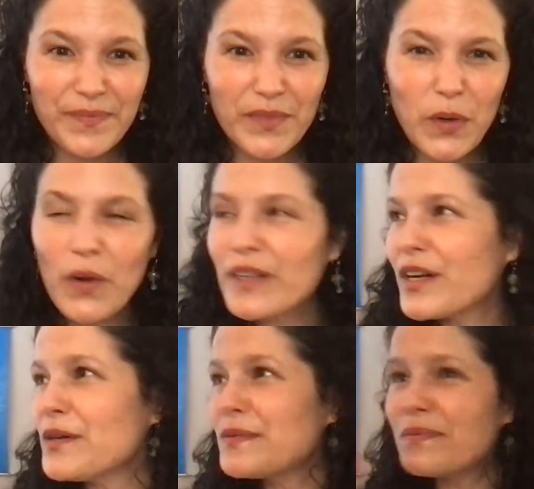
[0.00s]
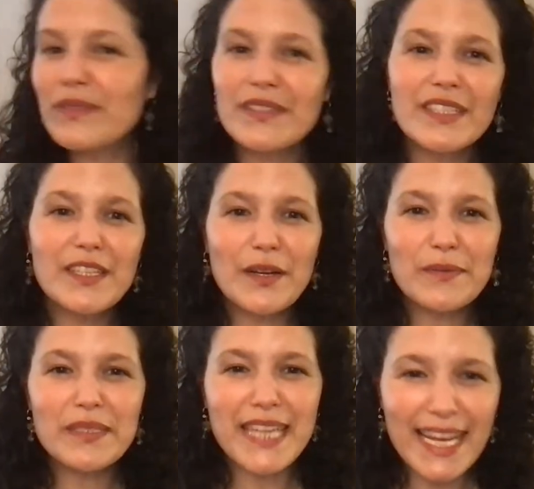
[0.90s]
or go you
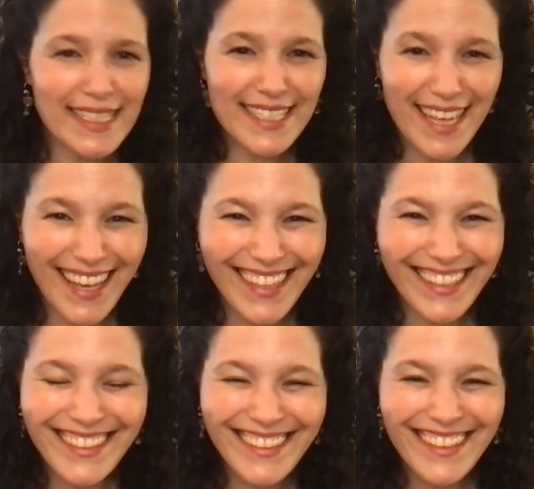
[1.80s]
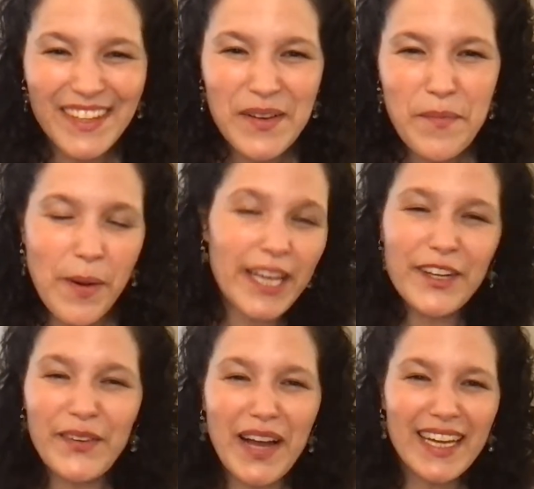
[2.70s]
know dancing bike
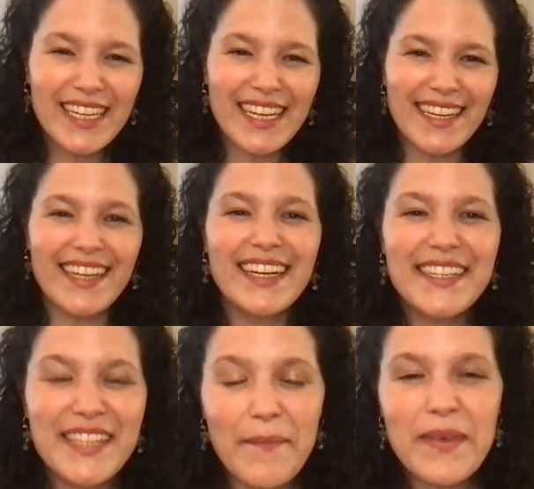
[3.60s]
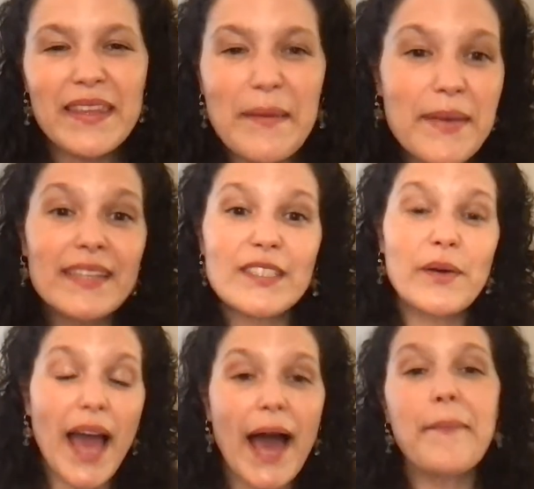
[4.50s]
riding something that makes you
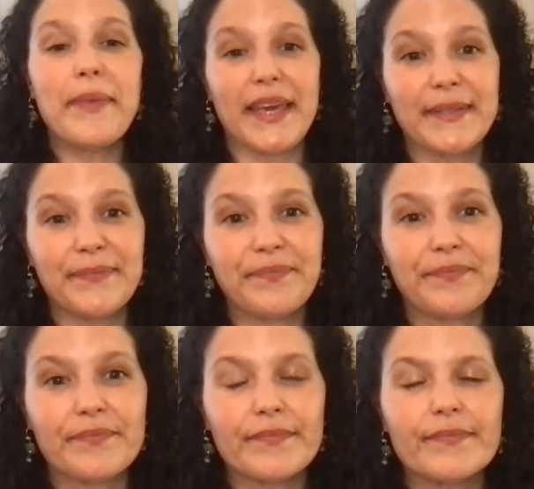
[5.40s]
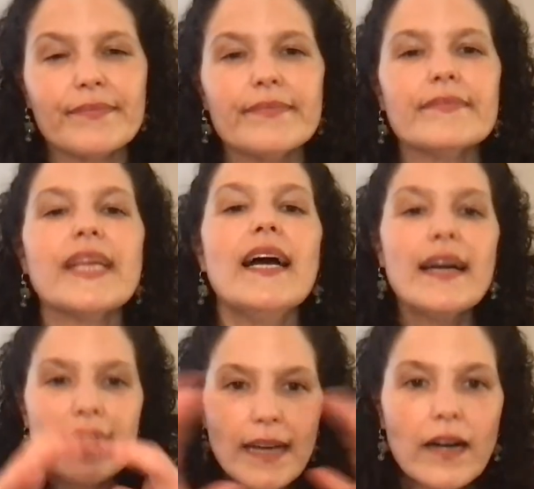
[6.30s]
happy
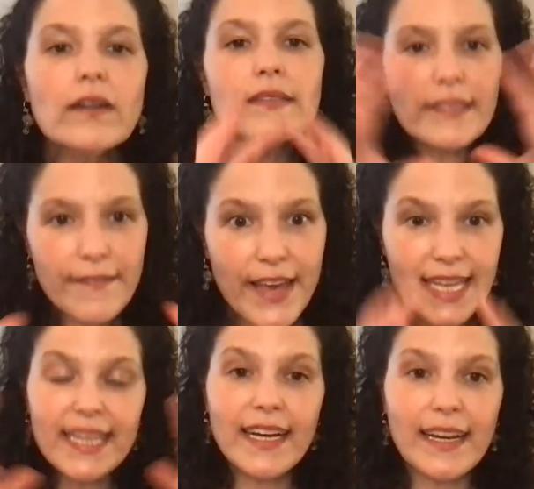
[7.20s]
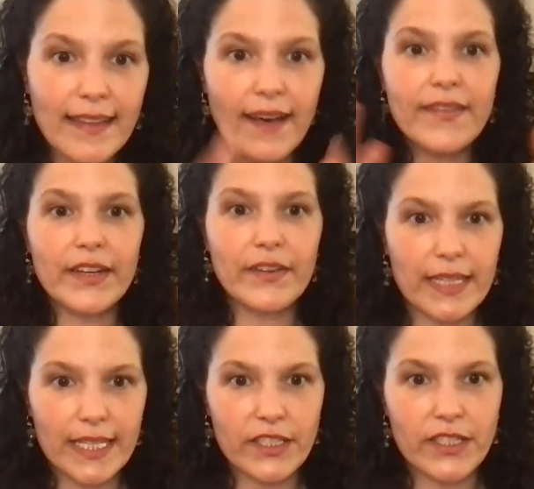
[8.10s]
cultivating a loving
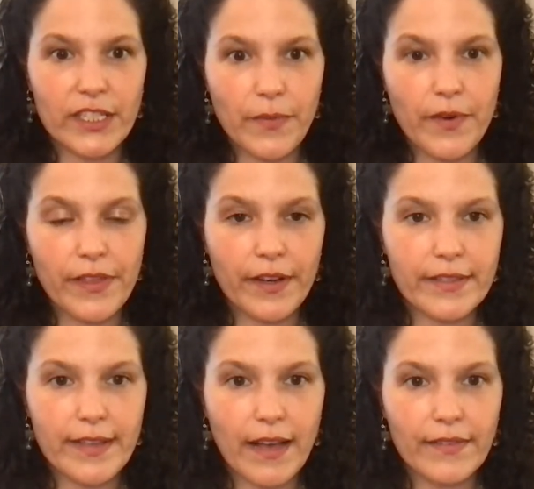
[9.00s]
relationship with yourself